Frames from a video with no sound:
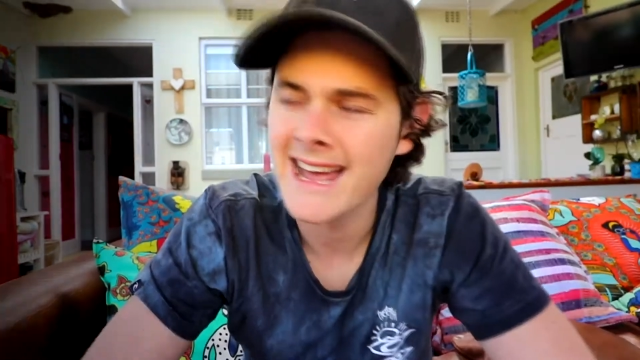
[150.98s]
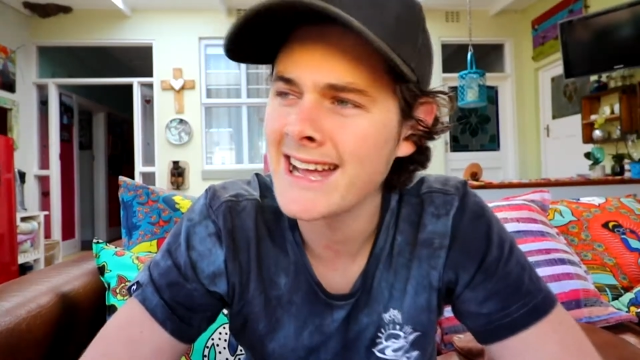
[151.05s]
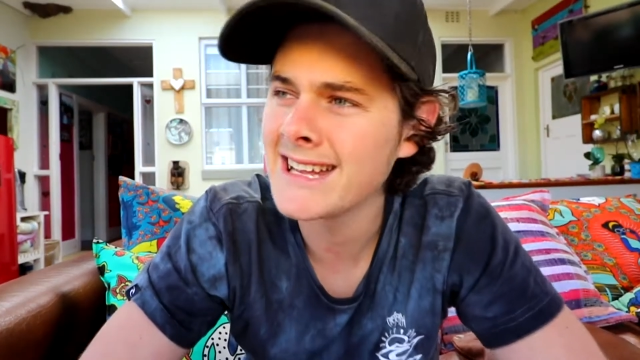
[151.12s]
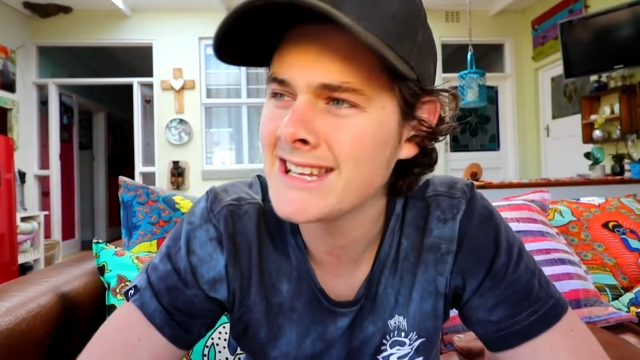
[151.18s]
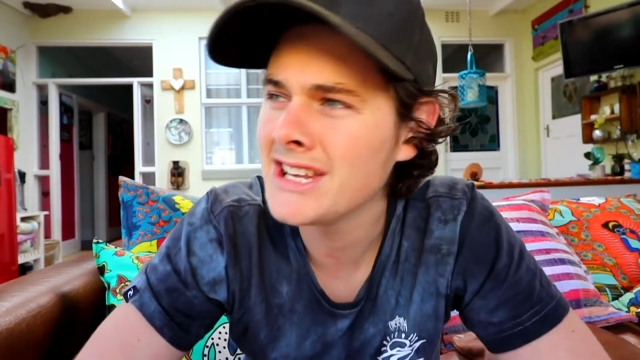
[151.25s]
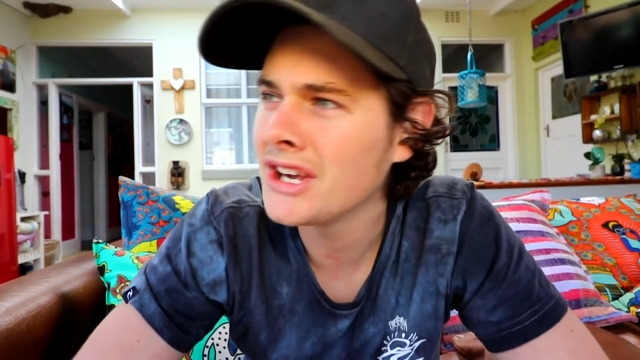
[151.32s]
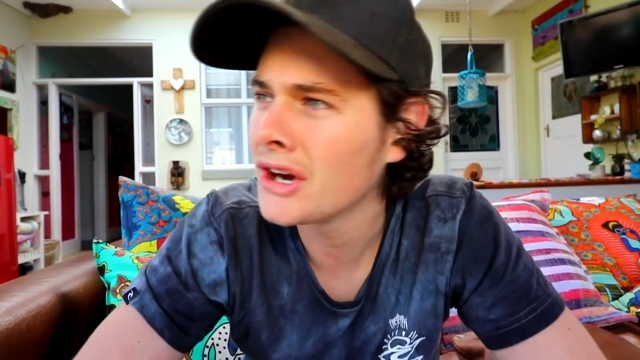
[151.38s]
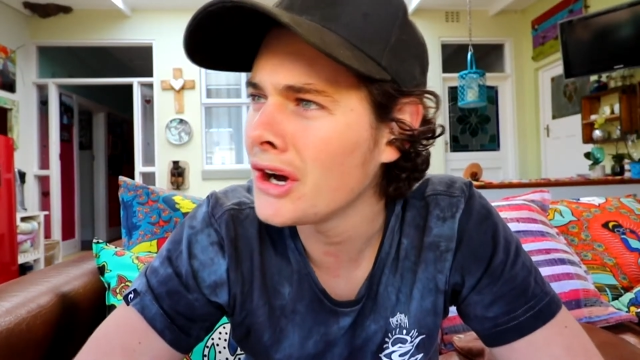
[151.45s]

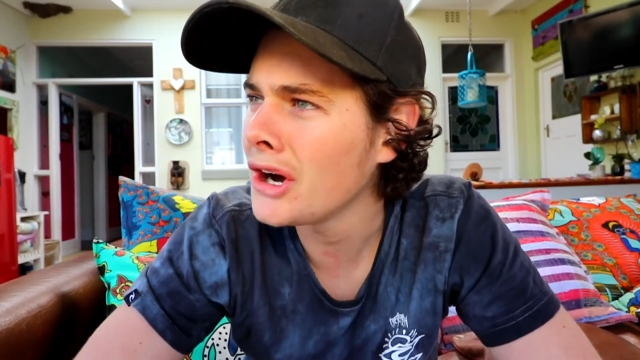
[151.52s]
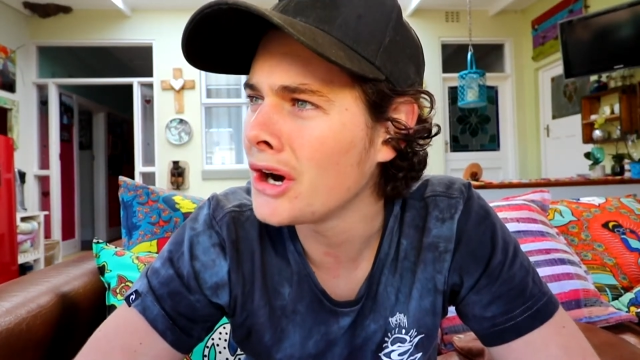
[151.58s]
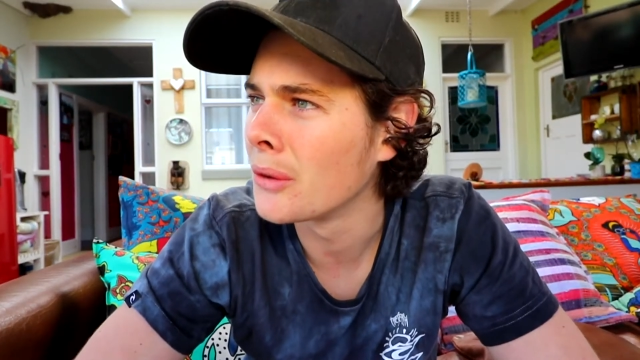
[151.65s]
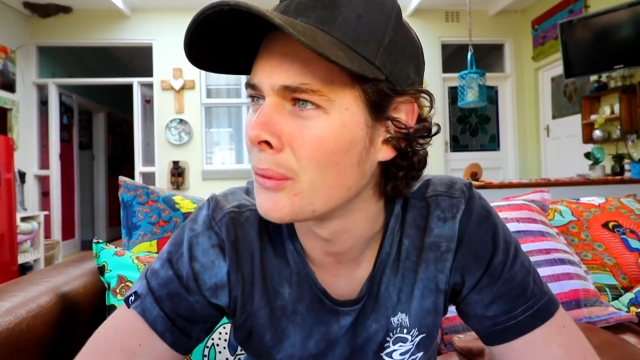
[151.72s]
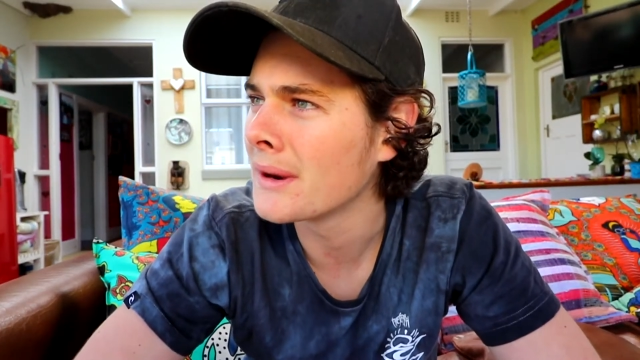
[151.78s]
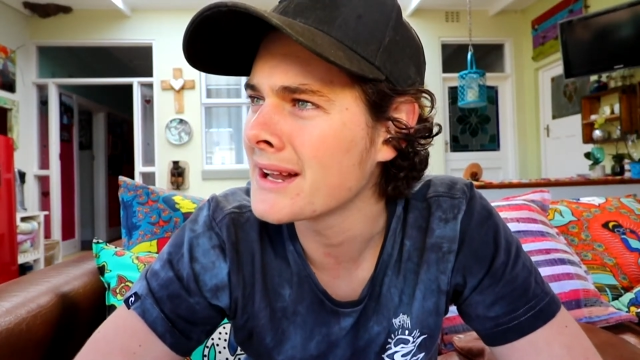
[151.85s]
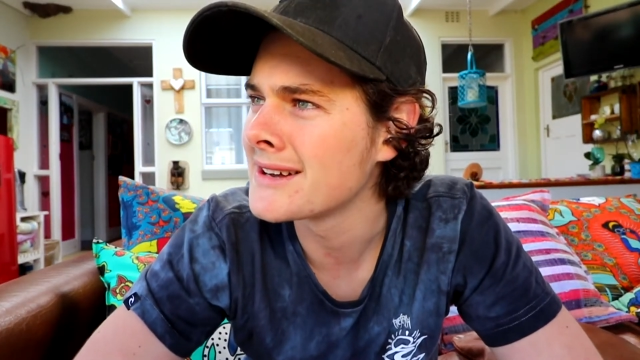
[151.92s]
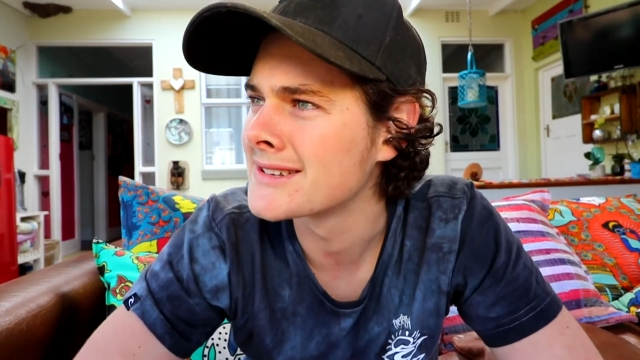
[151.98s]
And yo,
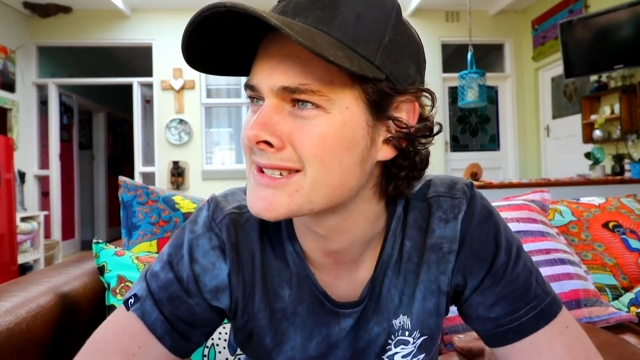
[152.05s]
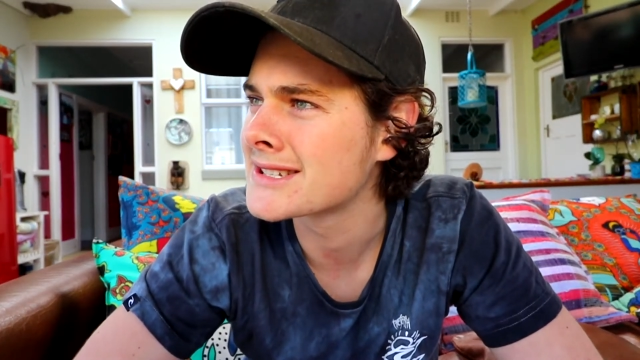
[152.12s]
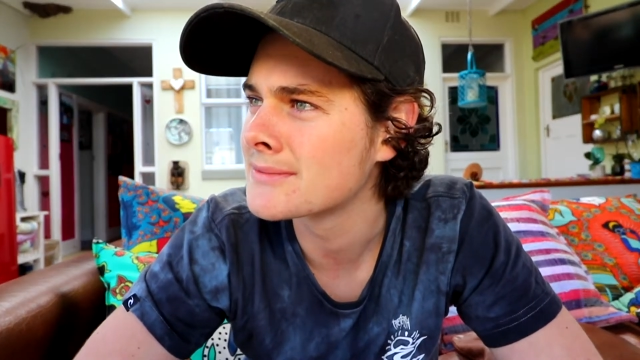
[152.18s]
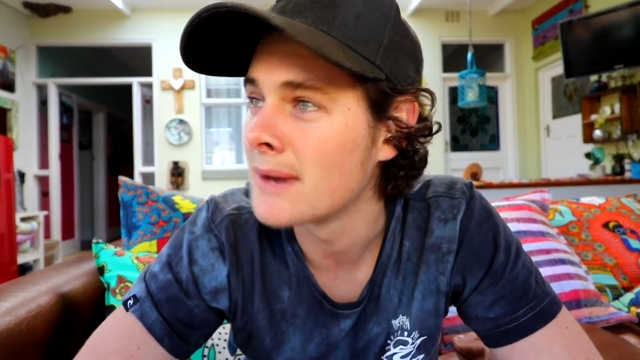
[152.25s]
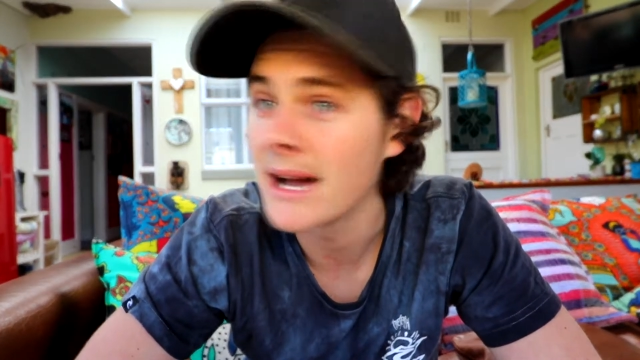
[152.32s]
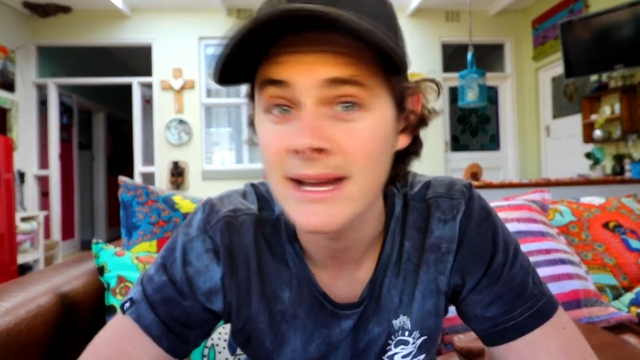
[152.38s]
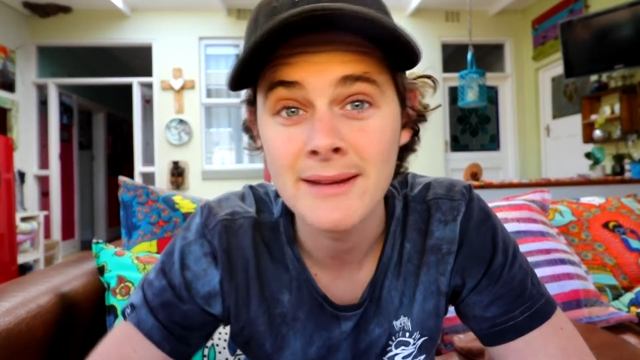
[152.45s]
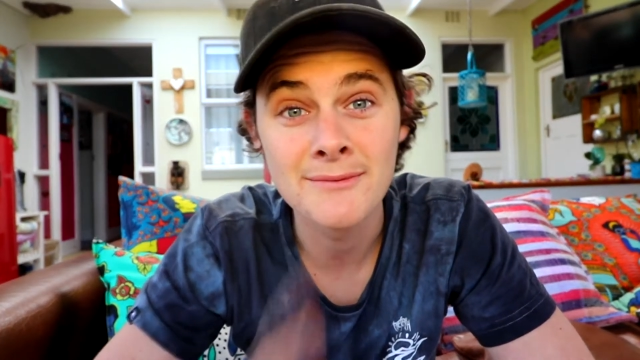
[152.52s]
what else?
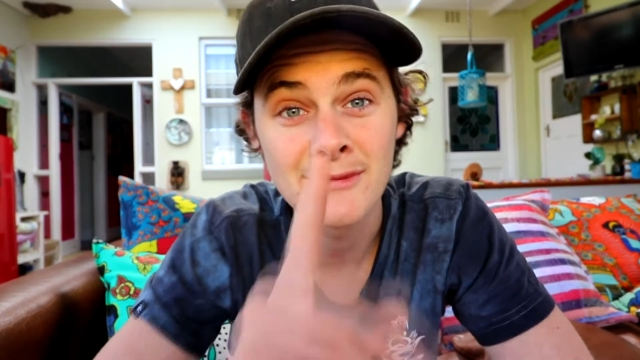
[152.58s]
My